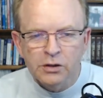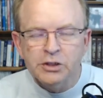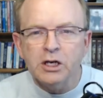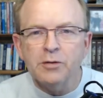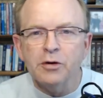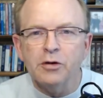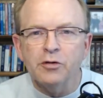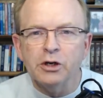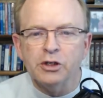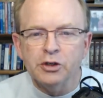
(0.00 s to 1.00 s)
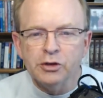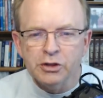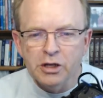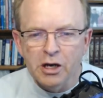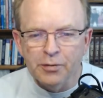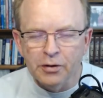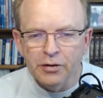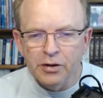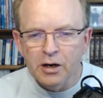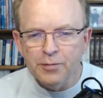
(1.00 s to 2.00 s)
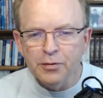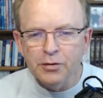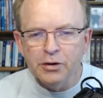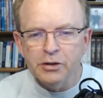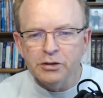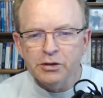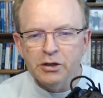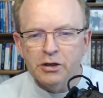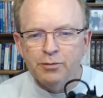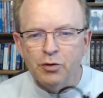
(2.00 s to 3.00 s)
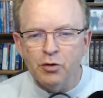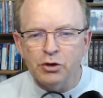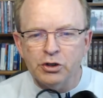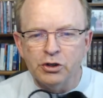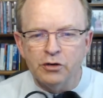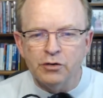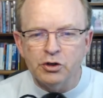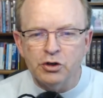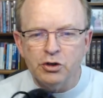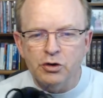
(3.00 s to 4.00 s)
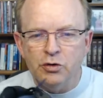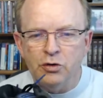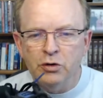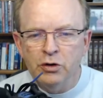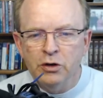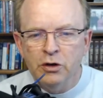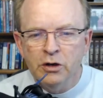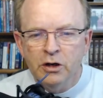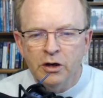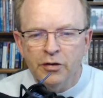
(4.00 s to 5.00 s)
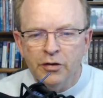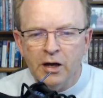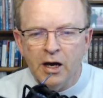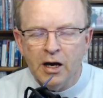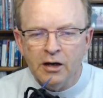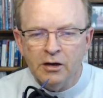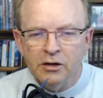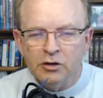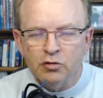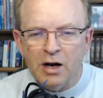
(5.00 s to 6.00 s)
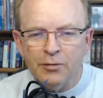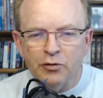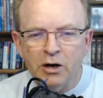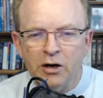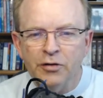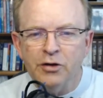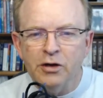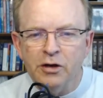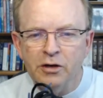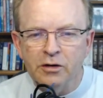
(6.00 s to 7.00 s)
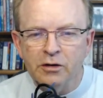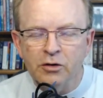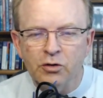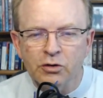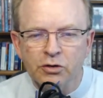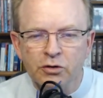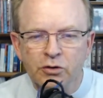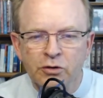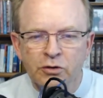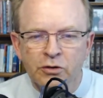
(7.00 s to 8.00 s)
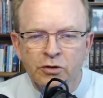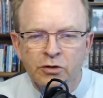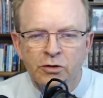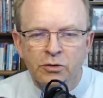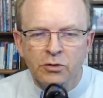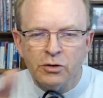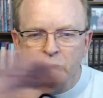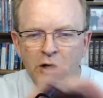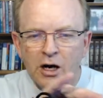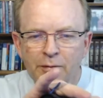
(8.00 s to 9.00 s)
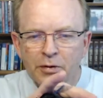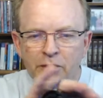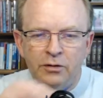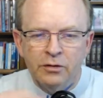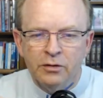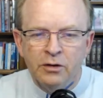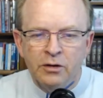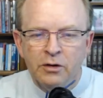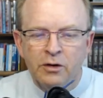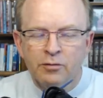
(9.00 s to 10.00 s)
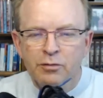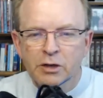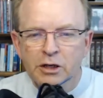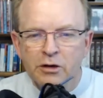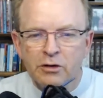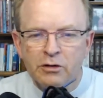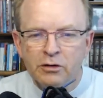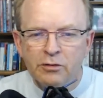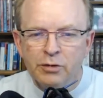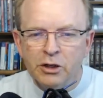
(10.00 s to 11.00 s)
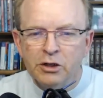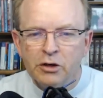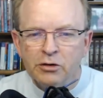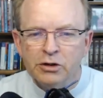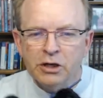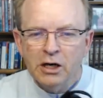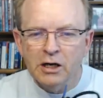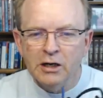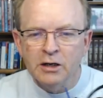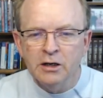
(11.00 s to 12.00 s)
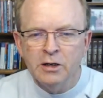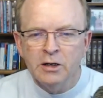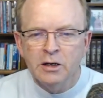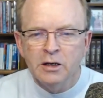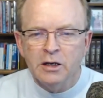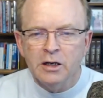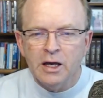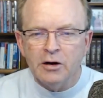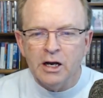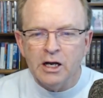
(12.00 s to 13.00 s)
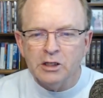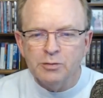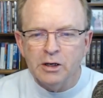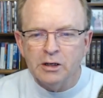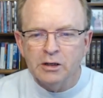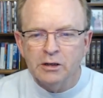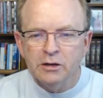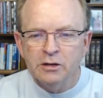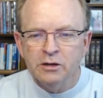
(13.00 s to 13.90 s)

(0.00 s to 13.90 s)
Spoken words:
The second part of the running shoe is the upper, and the upper is the portion of the shoe that is wrapped around the dorsal or top, medial, big toe side, lateral aspect,